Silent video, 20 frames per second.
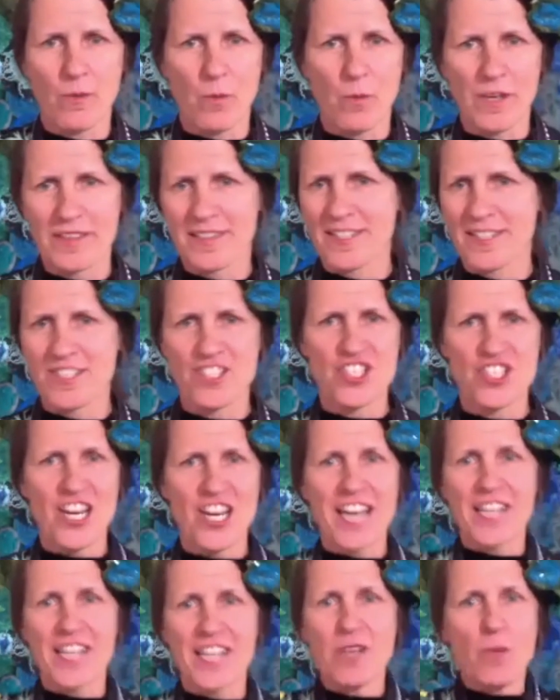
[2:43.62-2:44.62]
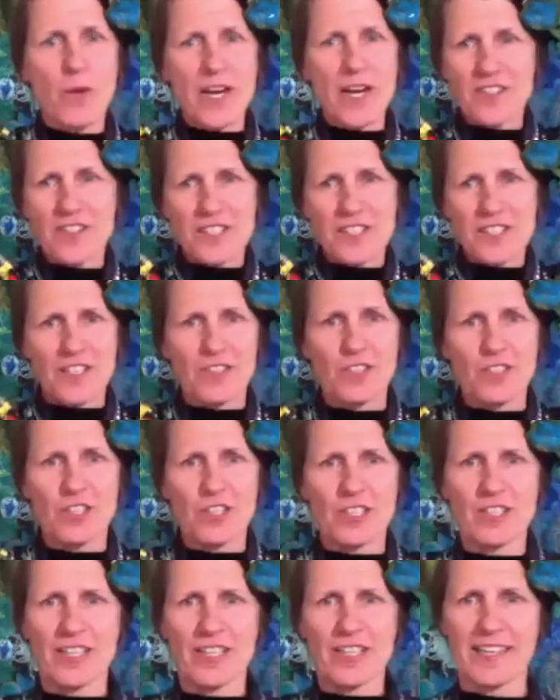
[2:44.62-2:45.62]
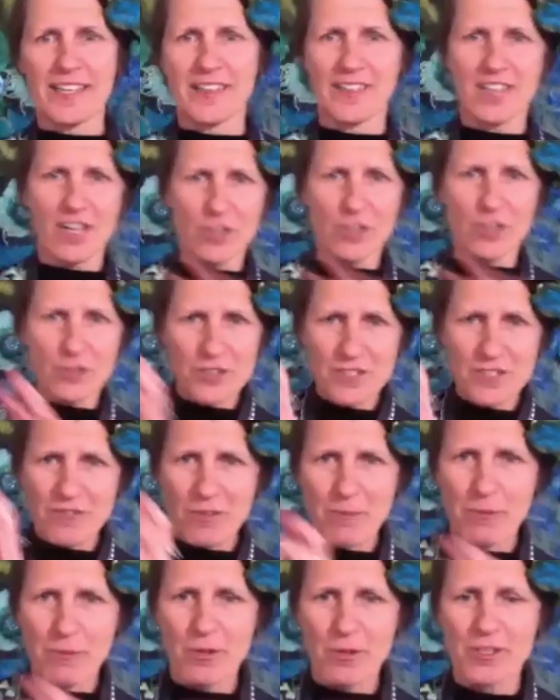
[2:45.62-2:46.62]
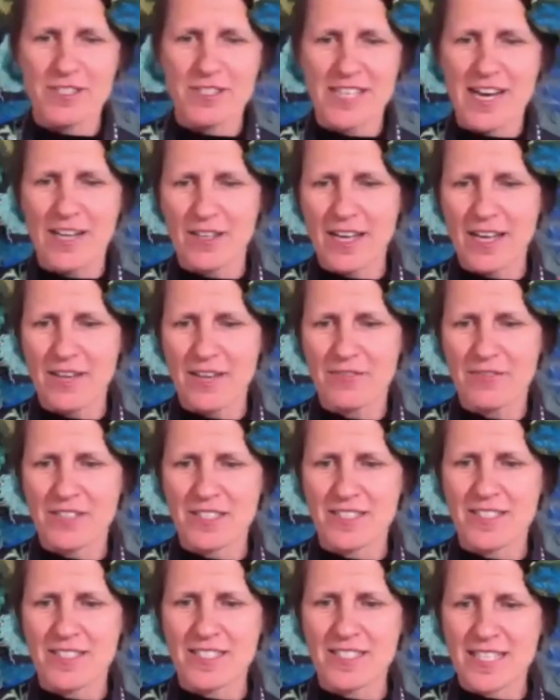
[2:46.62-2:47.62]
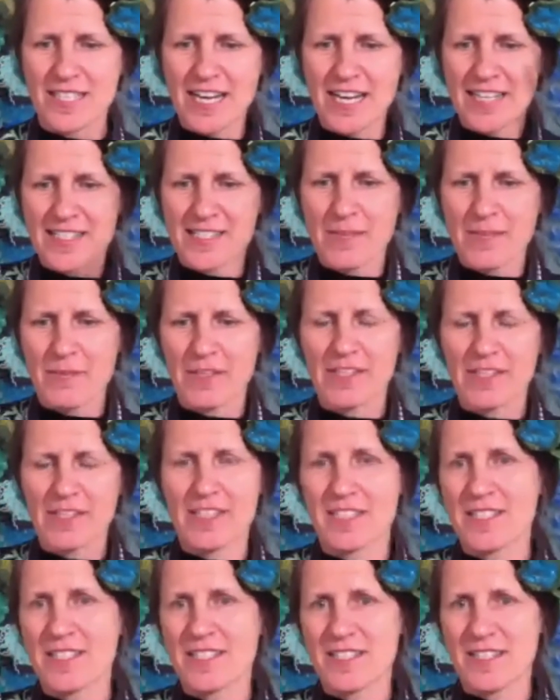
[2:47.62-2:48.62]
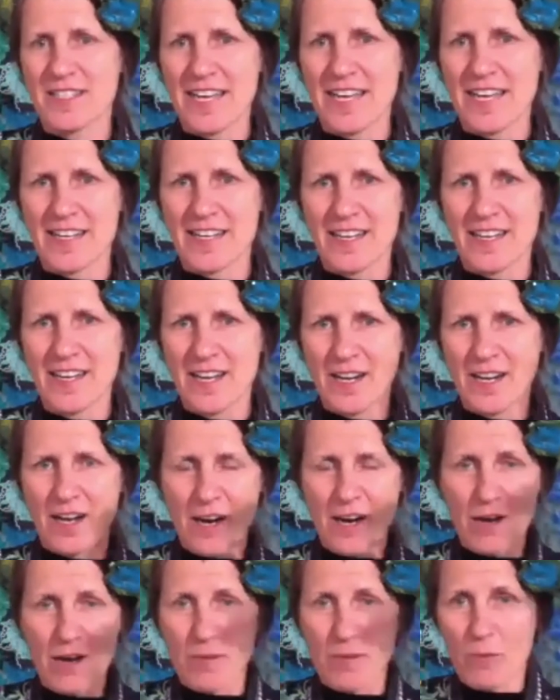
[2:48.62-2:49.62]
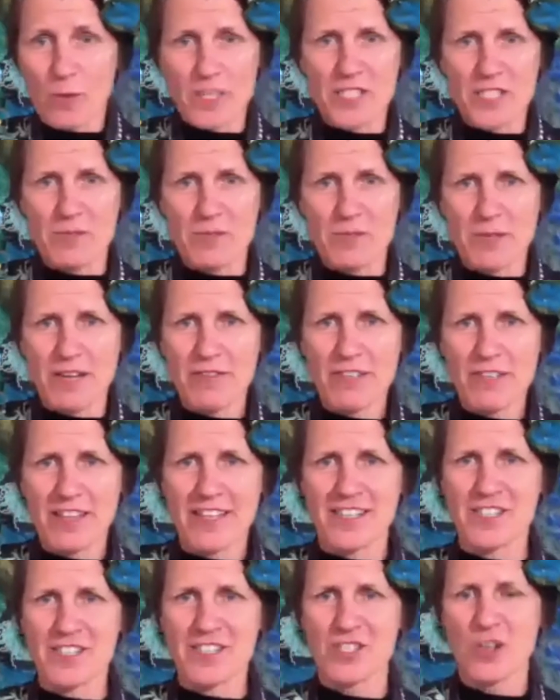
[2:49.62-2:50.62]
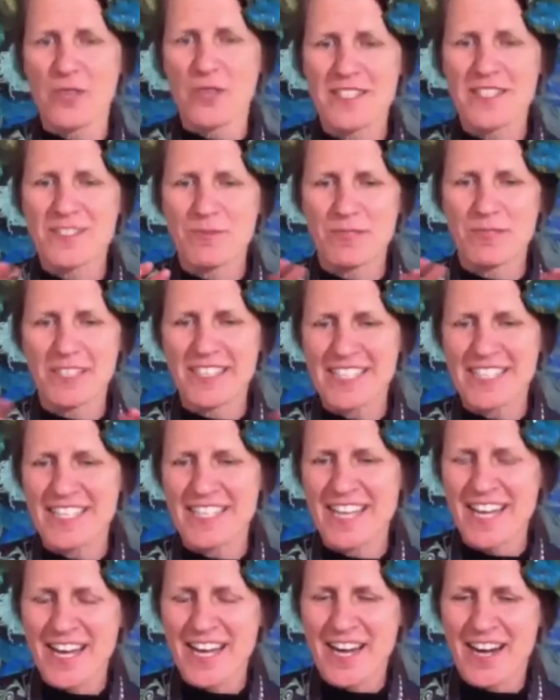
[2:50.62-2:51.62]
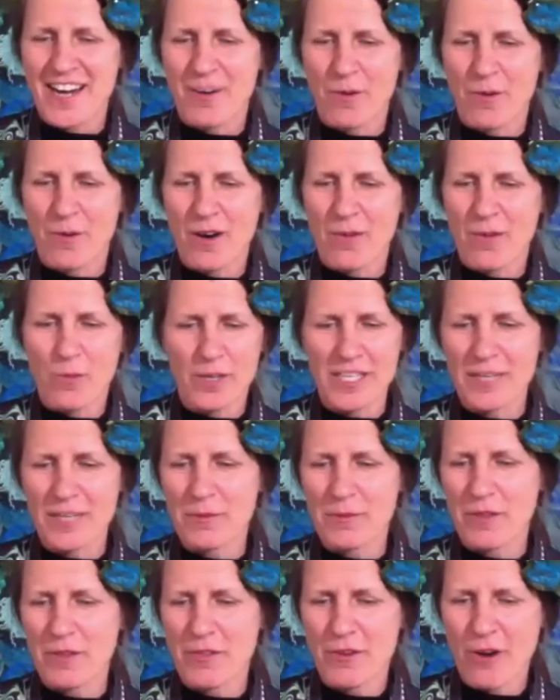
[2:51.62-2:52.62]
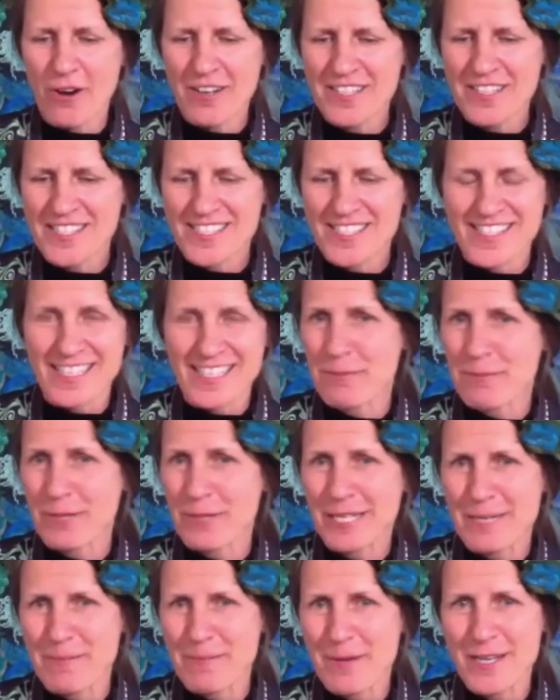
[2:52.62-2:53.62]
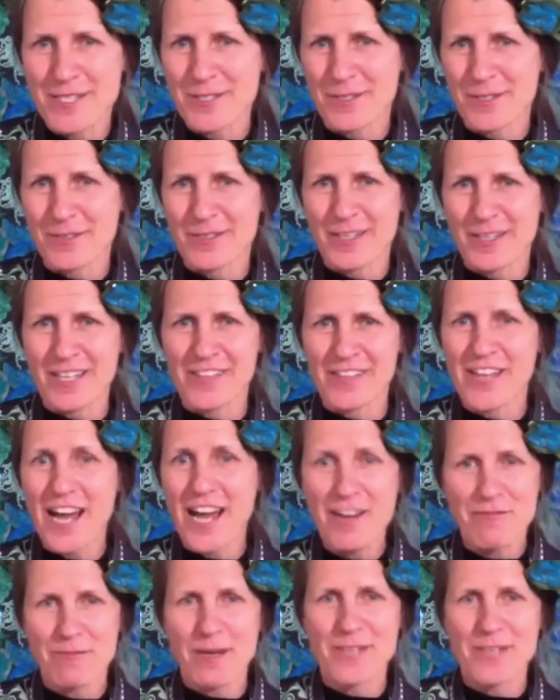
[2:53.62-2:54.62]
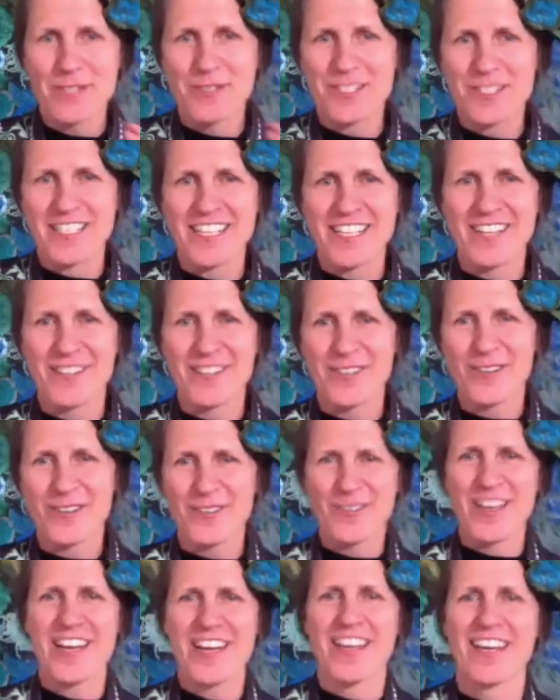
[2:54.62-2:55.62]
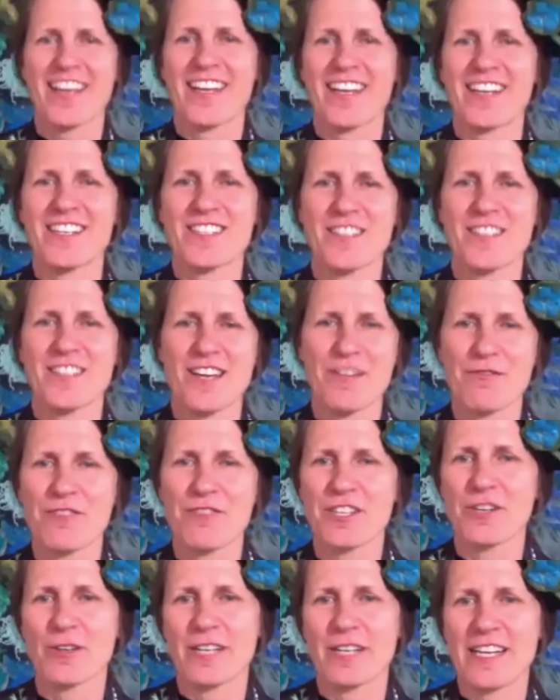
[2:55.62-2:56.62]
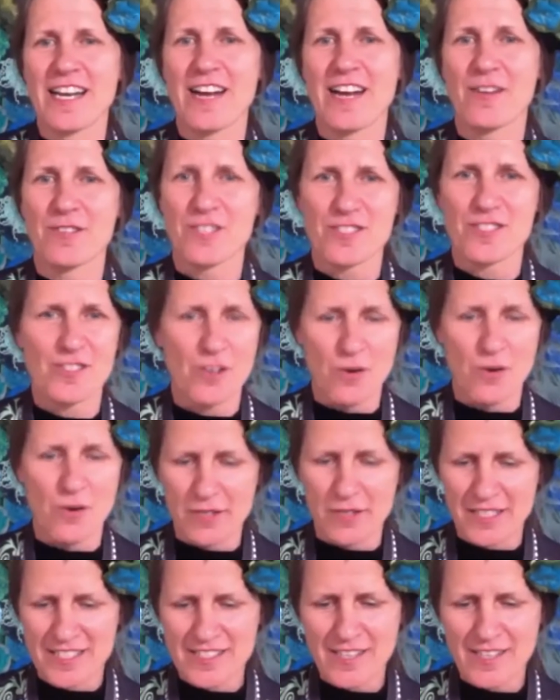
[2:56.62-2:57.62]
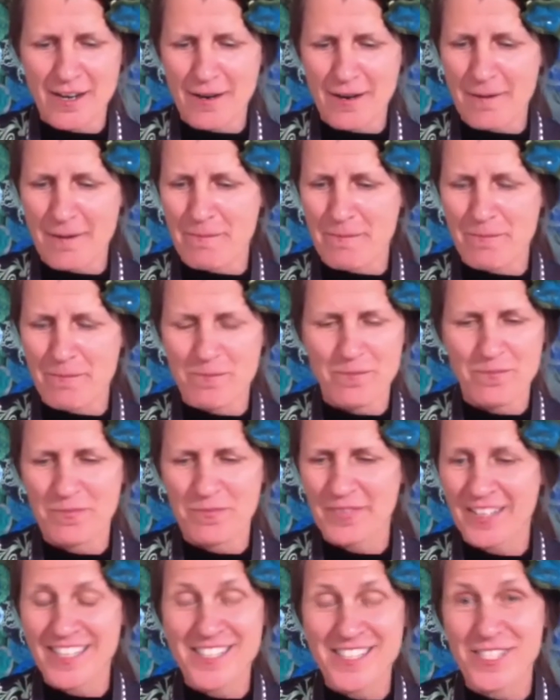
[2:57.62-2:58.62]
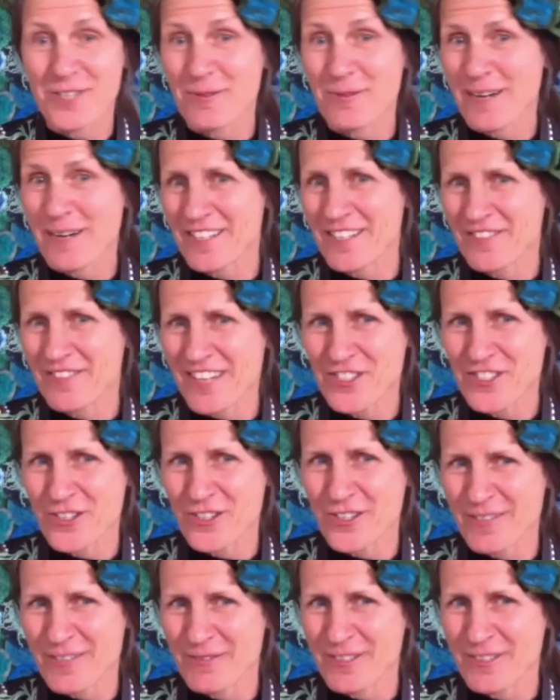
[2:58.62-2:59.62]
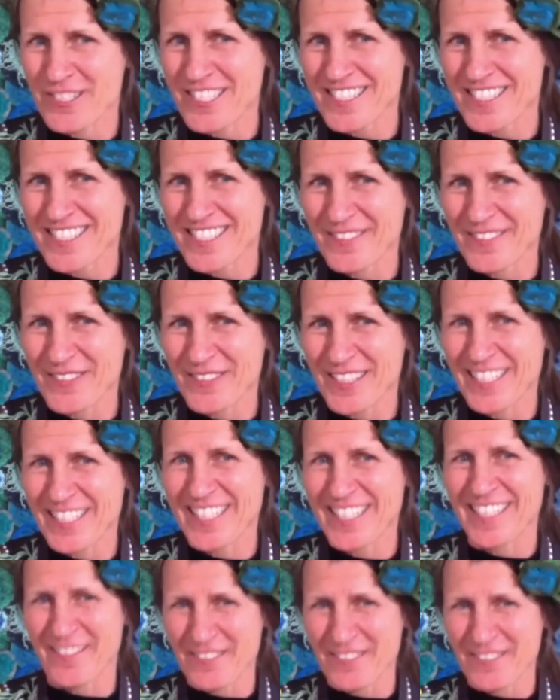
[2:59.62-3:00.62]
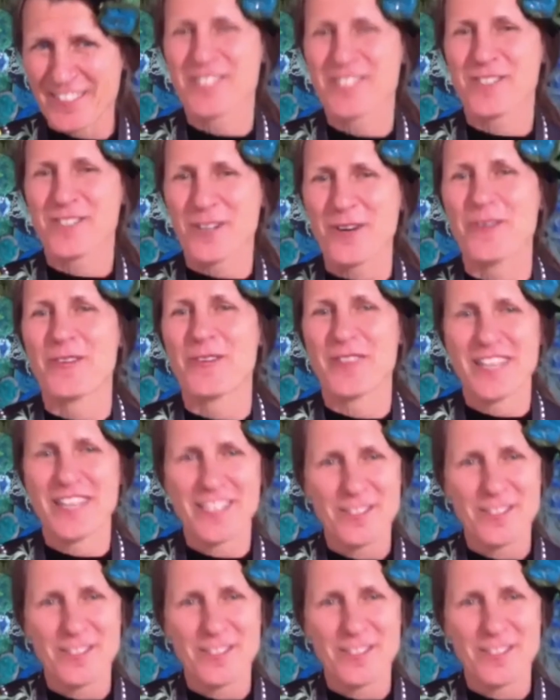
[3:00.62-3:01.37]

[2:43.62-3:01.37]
this giant whale is going to look like, the colors of the birds, I'll have to design something that works with everything. So it's really working with other artists is like putting a live puzzle together and figuring it out. So it's a great adventure, and we're just at the beginning of it. So thank you